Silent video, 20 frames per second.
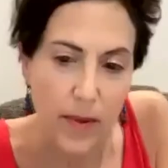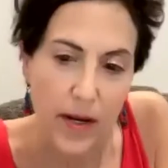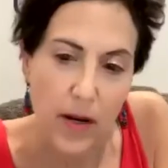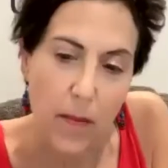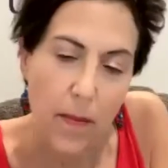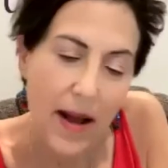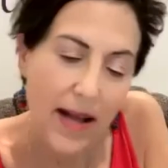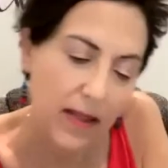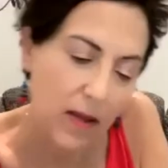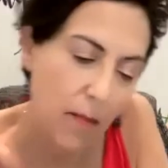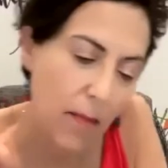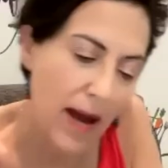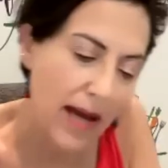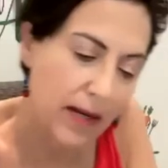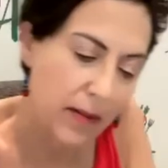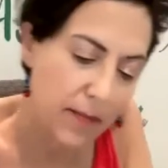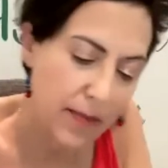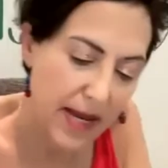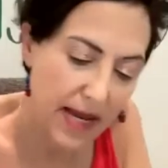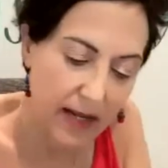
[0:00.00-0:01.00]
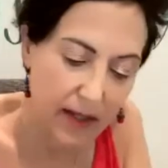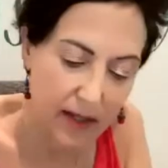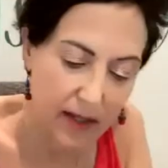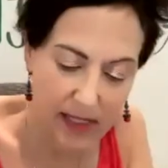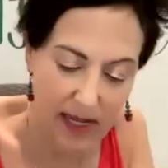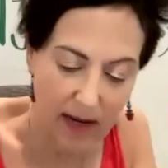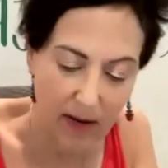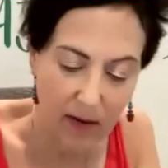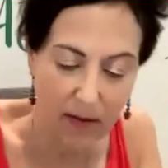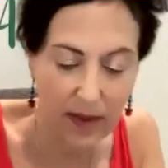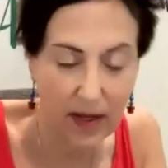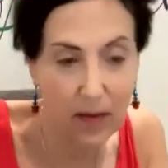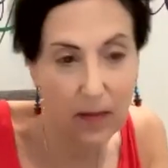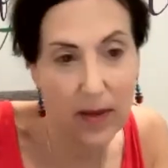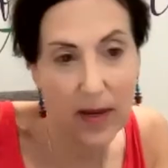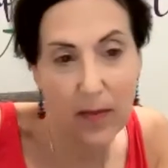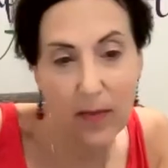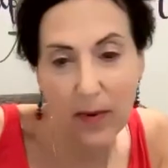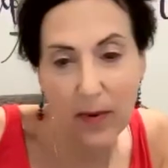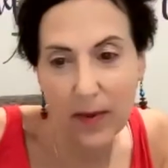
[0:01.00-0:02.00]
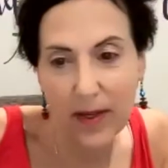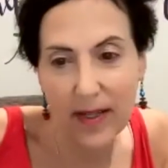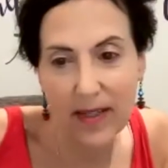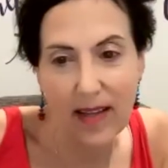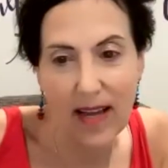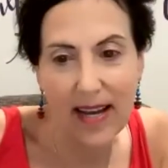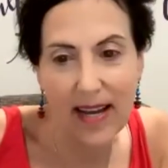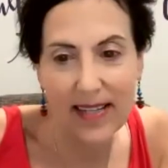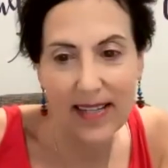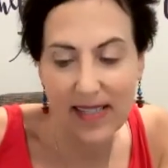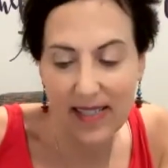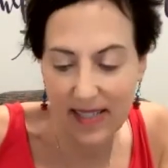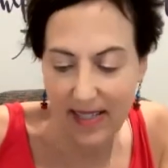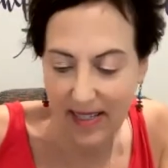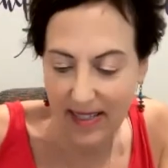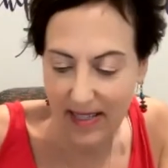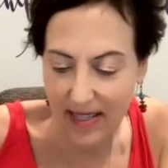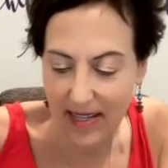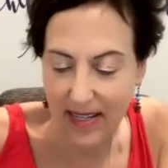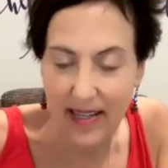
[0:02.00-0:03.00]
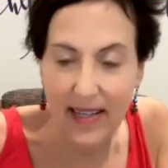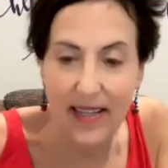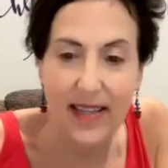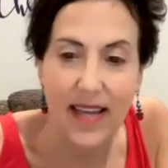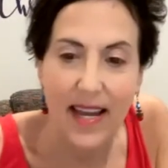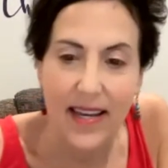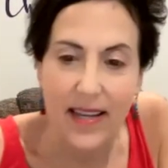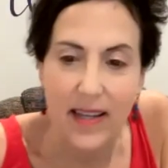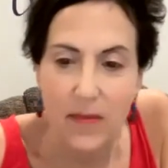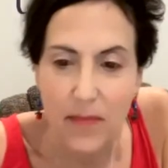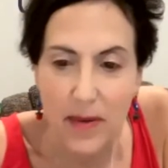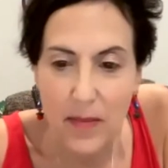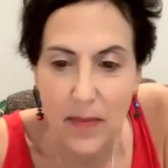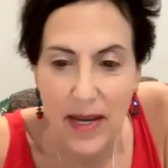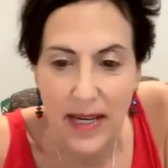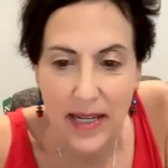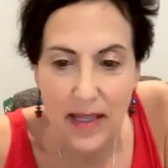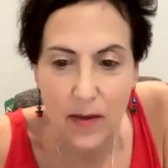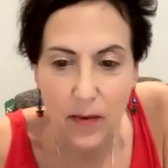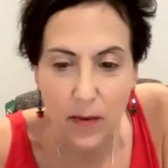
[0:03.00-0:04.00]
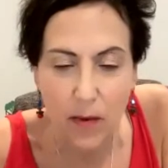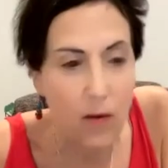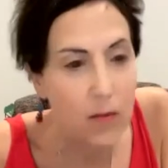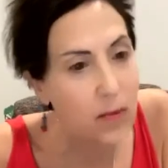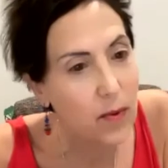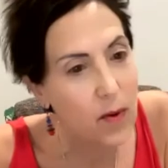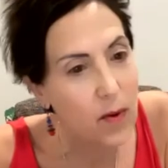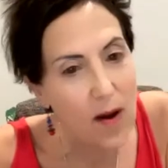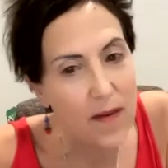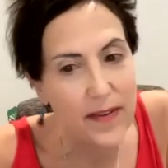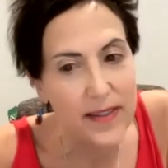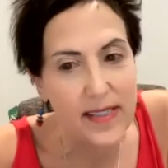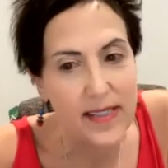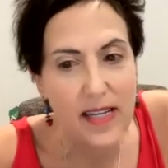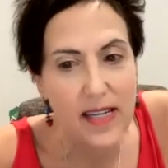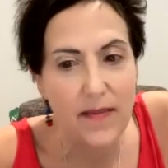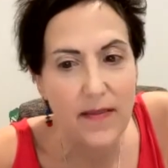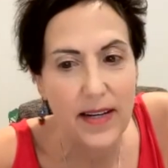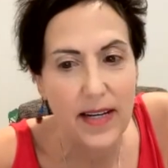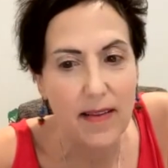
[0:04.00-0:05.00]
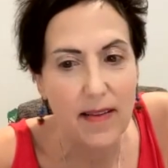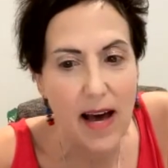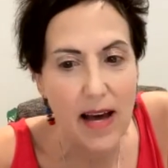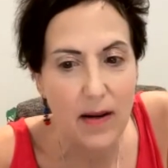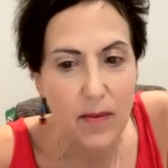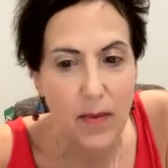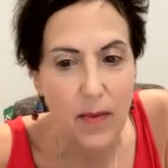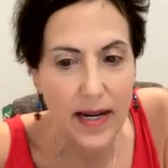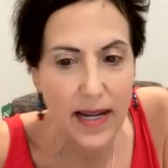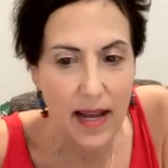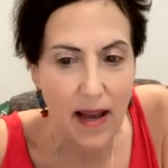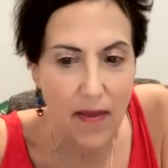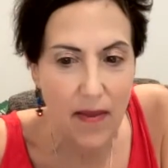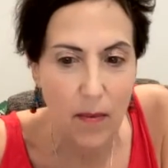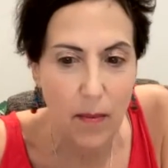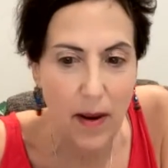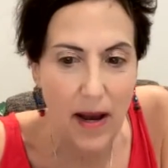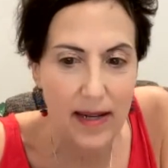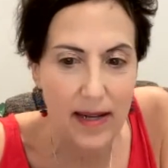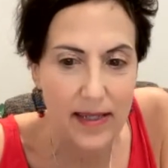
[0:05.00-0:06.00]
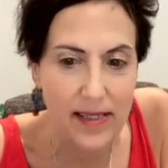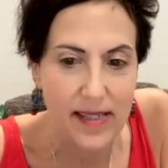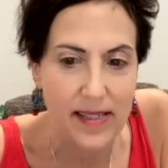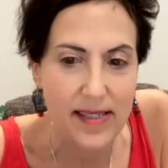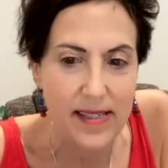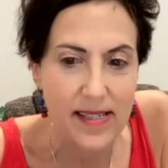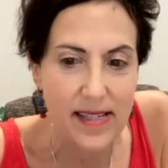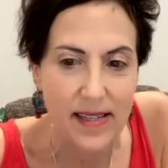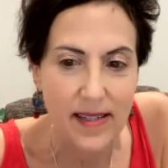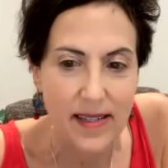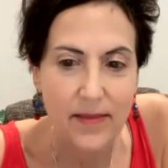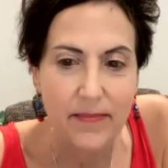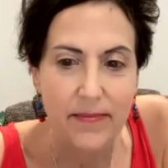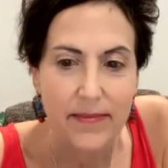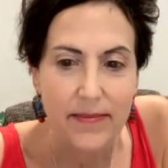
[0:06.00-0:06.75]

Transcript: bit about the bada bing because I don't think people realize eh, that they can be making their own broth and saving a lot of money on the boxes.